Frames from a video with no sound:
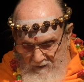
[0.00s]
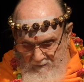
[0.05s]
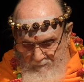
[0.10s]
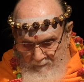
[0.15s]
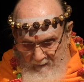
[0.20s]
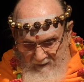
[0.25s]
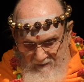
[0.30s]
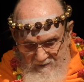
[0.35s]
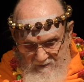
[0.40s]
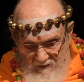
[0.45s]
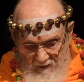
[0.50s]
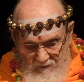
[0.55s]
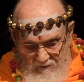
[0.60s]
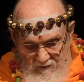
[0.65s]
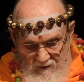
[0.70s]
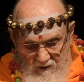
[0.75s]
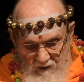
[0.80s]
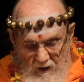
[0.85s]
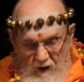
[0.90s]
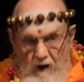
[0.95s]
best not to
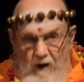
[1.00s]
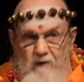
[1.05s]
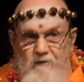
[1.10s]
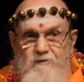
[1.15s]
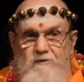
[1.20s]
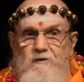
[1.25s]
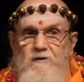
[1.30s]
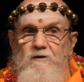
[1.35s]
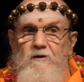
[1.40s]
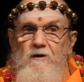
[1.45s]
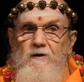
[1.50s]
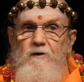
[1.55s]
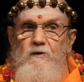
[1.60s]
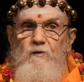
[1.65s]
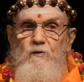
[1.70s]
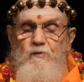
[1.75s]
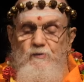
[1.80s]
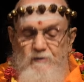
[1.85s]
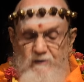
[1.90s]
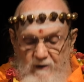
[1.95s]
consciously
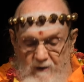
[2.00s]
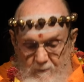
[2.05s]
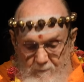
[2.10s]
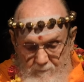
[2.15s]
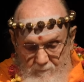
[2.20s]
use them.